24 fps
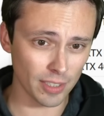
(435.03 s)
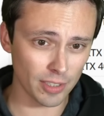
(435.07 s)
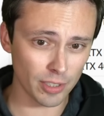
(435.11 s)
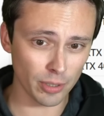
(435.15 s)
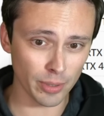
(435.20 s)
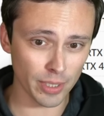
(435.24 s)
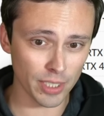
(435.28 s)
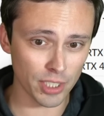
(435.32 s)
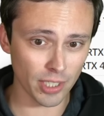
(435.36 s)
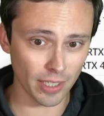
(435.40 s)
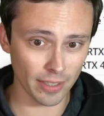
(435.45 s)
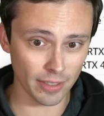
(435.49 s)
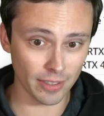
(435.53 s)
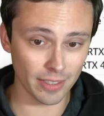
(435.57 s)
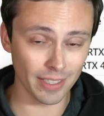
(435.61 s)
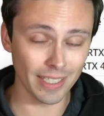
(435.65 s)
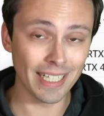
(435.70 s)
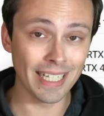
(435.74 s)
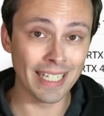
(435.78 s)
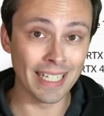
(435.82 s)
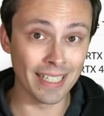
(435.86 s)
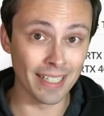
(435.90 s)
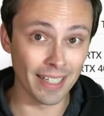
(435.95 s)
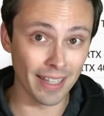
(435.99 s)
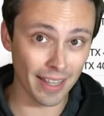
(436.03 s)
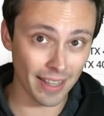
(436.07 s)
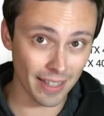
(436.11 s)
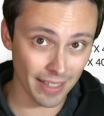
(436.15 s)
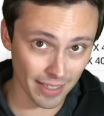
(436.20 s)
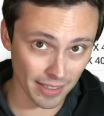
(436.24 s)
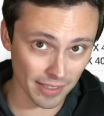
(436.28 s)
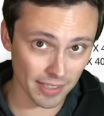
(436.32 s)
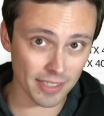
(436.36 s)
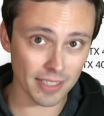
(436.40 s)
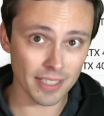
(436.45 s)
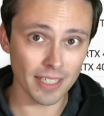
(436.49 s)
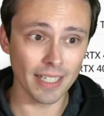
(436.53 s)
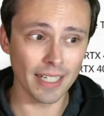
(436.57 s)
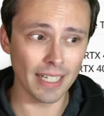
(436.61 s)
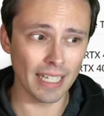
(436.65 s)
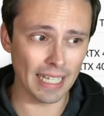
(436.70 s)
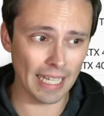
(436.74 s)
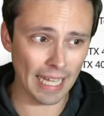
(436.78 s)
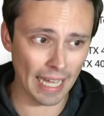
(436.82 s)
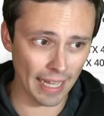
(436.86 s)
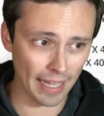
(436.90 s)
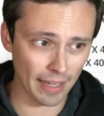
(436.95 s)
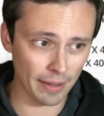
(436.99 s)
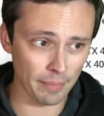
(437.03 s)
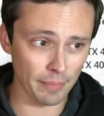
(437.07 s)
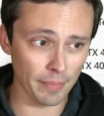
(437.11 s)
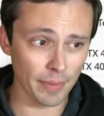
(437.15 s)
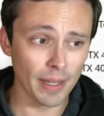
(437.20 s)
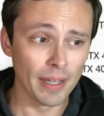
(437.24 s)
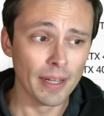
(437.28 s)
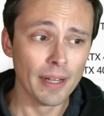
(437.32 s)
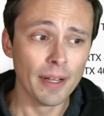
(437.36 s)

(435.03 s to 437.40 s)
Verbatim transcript: to each other in this game.